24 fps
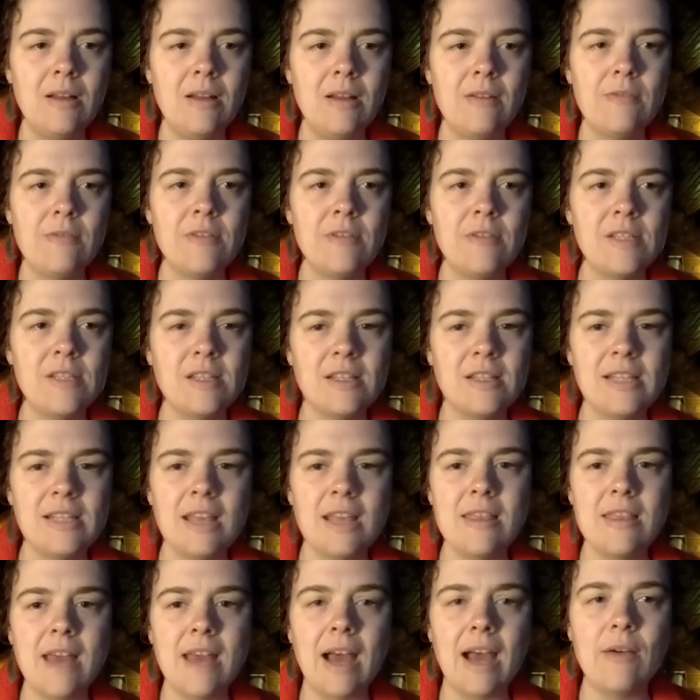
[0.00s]

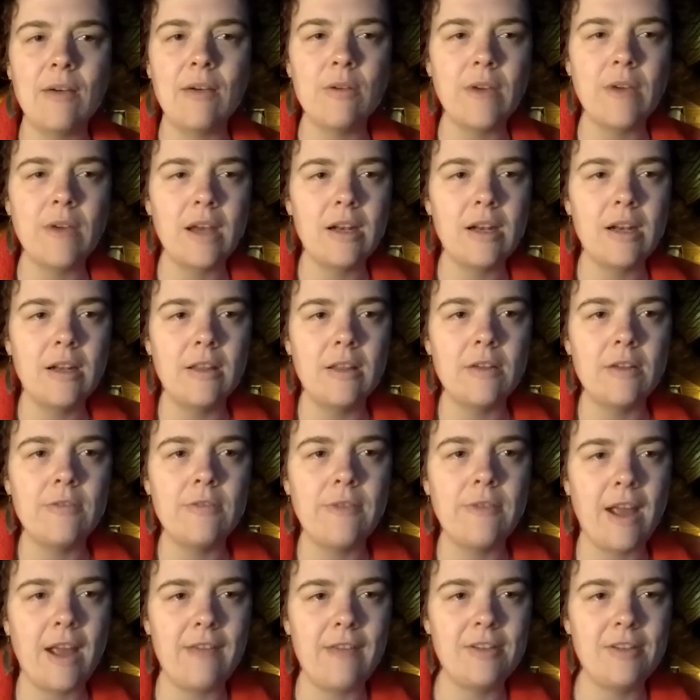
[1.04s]
facilitate that. We've got another
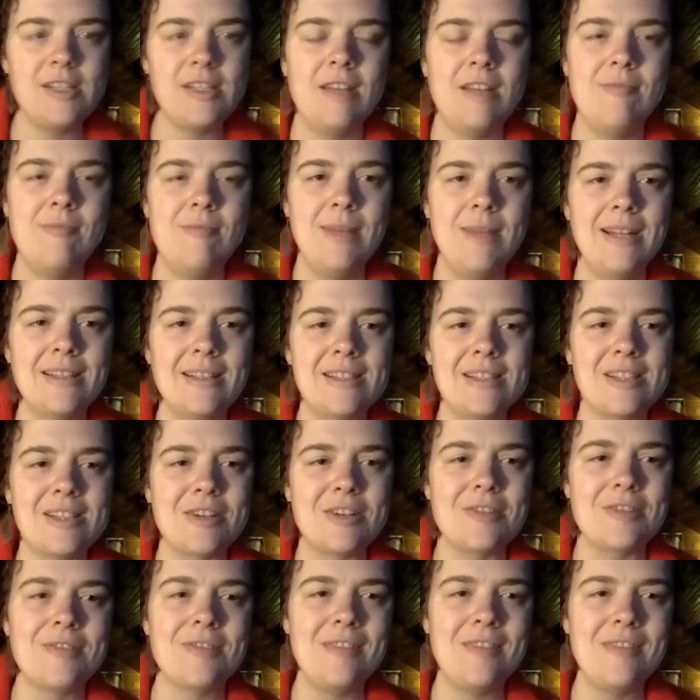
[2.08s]
5 or 10 minutes.
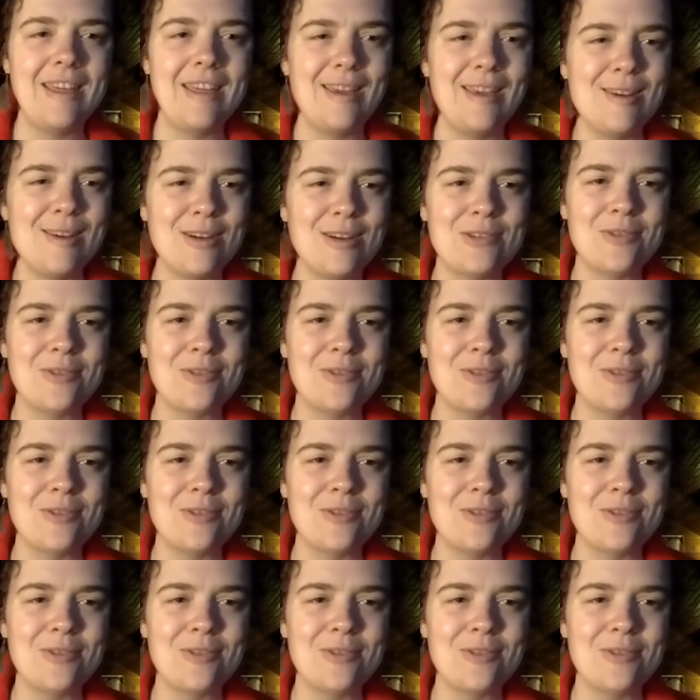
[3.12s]
So thank you all for